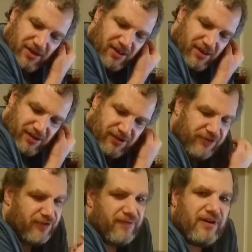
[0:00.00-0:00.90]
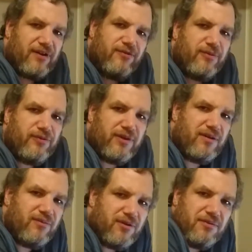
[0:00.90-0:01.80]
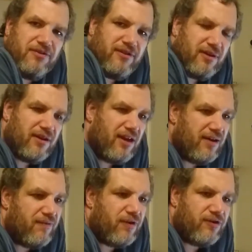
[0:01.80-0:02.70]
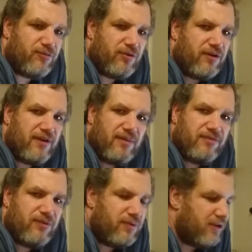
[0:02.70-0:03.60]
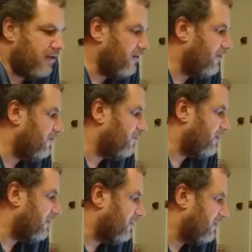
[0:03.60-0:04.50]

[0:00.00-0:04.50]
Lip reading: And of course it varies between what antivirus programs you want to use, but